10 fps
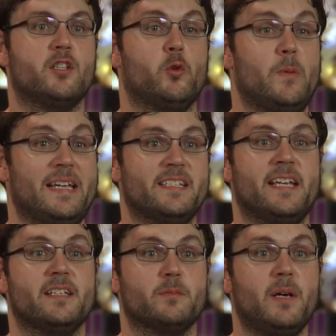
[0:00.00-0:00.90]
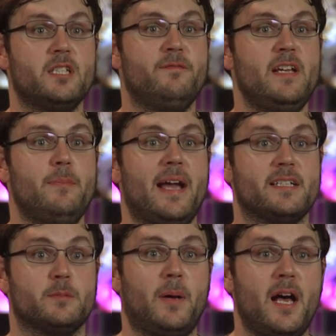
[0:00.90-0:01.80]
so that we can take as much feedback
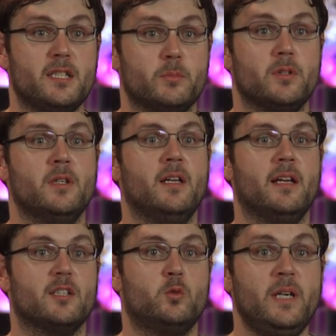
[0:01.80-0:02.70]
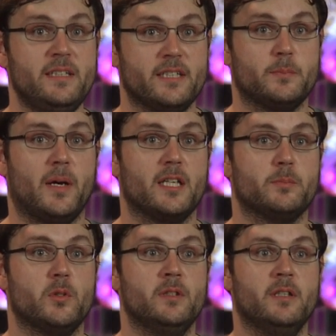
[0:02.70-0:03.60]
as possible, as quickly as
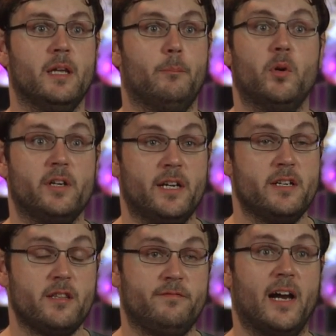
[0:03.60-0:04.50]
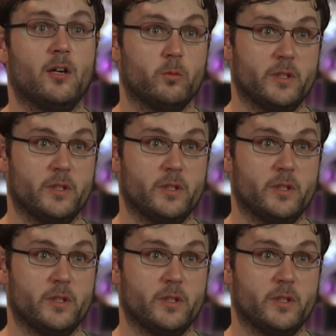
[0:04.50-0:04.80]
possible, and put it into the final